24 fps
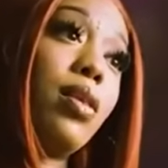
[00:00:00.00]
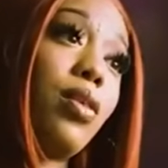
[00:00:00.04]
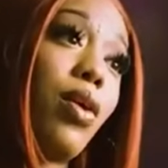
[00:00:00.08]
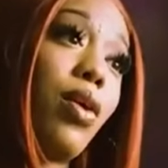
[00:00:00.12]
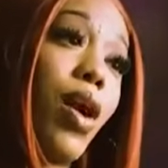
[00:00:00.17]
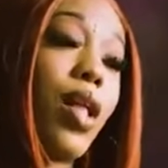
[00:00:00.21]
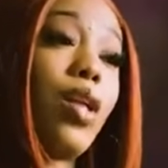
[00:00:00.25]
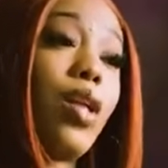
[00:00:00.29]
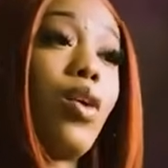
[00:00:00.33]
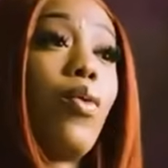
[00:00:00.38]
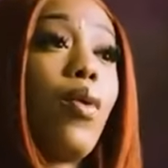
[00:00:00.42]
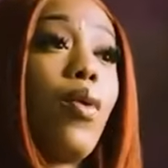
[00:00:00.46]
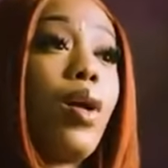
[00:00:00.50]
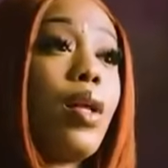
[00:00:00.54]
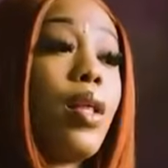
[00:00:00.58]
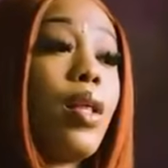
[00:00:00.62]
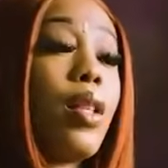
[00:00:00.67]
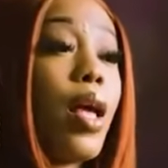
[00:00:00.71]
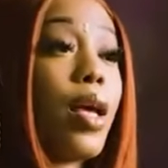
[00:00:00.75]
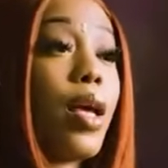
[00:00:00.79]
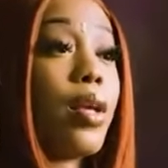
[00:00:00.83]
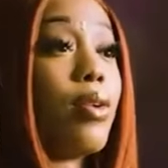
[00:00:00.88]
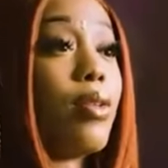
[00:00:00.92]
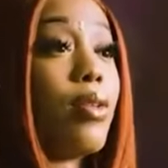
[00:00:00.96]
So I don't want to,
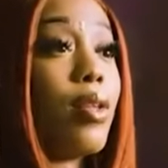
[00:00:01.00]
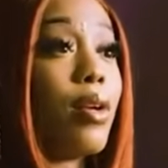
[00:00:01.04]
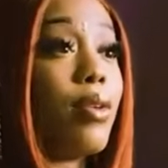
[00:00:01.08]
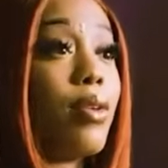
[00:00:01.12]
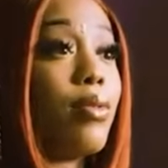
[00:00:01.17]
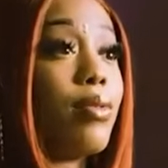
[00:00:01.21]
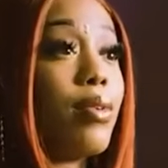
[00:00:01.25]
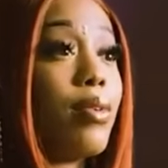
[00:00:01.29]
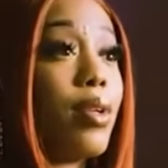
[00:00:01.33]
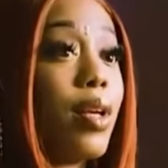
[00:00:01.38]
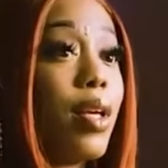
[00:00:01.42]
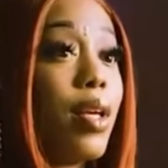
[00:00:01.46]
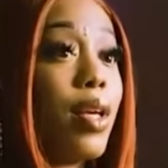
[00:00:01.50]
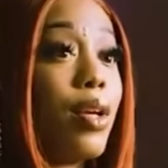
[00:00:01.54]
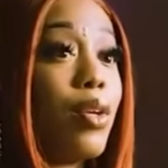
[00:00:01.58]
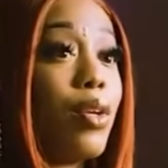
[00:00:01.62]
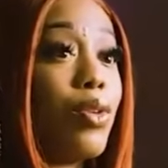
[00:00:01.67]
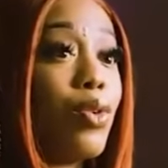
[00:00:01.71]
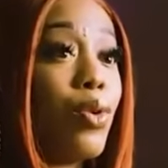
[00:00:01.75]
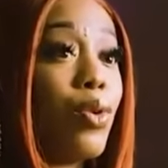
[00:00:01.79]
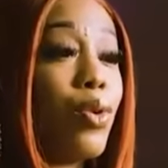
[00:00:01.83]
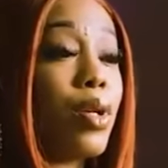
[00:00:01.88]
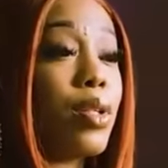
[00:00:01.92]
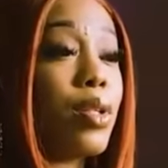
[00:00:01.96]
like, you know,
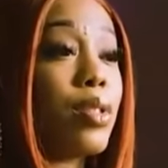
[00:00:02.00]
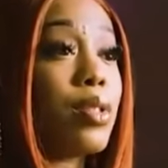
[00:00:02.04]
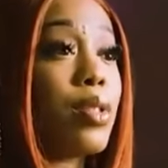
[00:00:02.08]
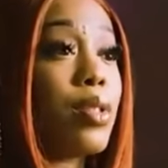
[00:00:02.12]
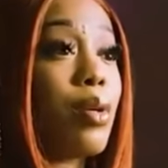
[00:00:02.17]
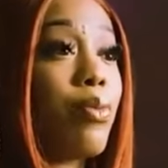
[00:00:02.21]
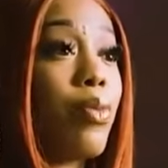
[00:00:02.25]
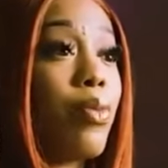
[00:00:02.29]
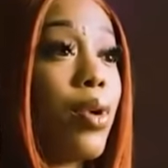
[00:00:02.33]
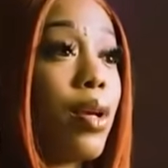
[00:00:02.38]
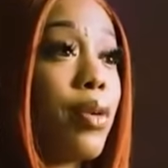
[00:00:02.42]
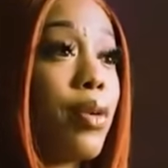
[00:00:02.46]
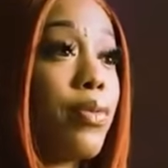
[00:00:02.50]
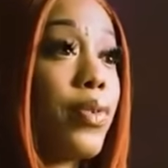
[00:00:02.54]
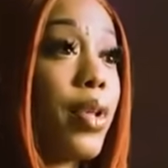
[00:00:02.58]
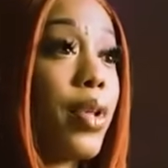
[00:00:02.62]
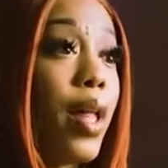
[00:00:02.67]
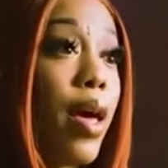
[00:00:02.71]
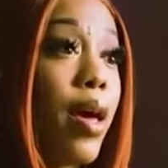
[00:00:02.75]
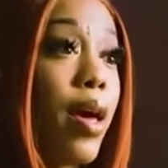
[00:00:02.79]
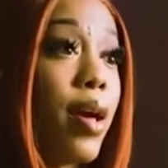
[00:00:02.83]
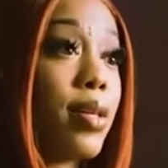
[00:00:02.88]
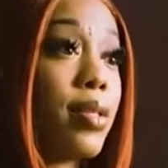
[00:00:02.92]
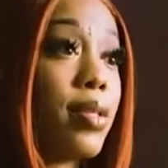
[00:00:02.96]
ignore some red
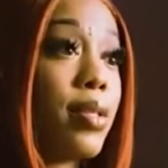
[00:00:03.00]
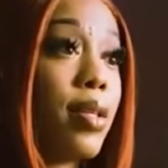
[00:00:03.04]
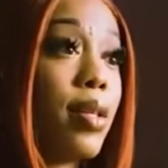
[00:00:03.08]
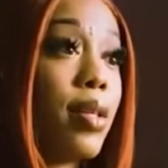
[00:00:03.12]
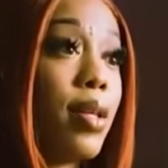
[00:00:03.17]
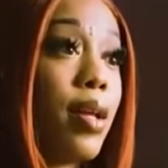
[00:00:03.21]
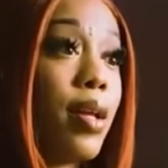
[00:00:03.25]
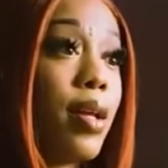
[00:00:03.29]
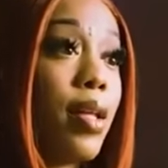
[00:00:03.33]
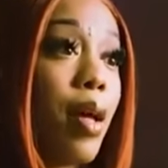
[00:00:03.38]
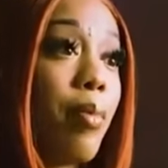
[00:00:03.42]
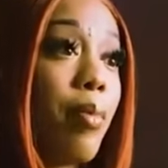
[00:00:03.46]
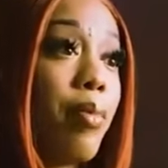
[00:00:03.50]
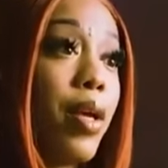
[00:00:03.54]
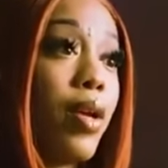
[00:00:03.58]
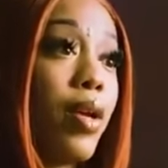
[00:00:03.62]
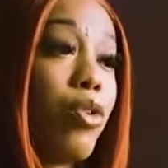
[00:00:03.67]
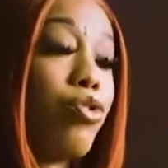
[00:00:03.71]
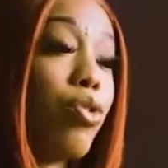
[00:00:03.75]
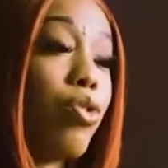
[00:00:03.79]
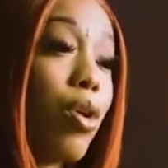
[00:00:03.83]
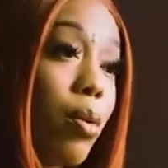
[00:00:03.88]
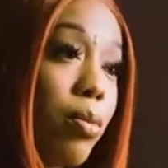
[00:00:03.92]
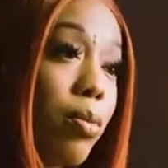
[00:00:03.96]
flags and then I'll be
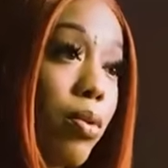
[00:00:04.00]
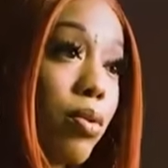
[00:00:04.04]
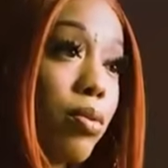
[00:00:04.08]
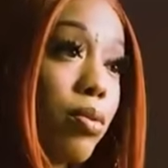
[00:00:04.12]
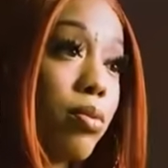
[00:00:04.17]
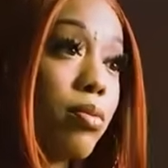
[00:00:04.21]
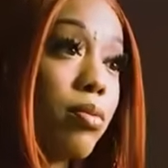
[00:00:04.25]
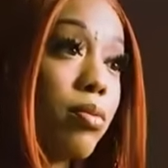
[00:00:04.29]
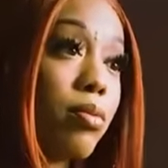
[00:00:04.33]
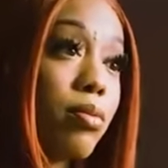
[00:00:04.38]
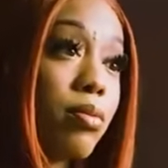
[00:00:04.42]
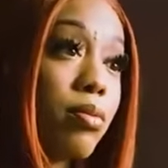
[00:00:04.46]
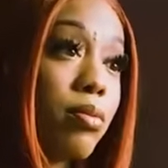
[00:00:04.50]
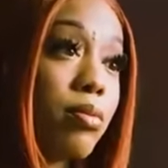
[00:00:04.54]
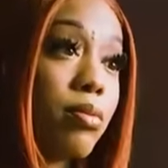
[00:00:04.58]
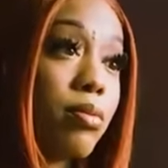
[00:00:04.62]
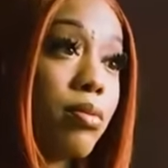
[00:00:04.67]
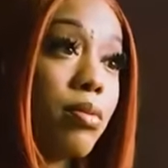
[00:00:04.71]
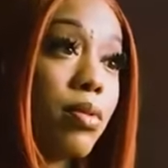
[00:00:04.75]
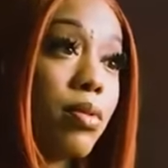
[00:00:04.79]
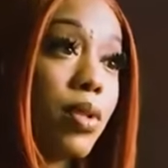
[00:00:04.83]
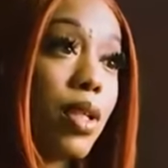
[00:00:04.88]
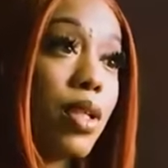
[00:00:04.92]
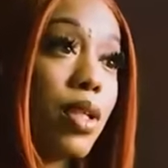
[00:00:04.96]
in trouble
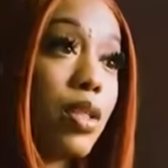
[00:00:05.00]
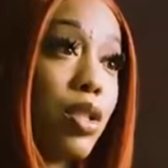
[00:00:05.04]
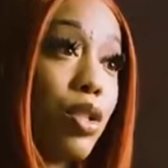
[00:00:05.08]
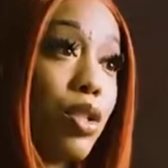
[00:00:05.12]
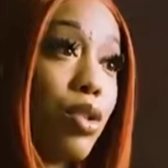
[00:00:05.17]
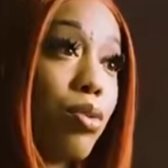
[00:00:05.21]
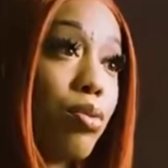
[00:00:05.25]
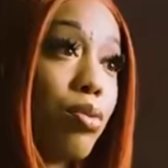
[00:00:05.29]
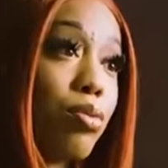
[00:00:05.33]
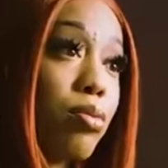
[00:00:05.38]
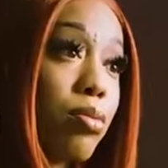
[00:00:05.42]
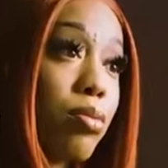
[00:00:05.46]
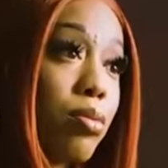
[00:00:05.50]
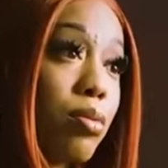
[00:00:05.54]
because of you.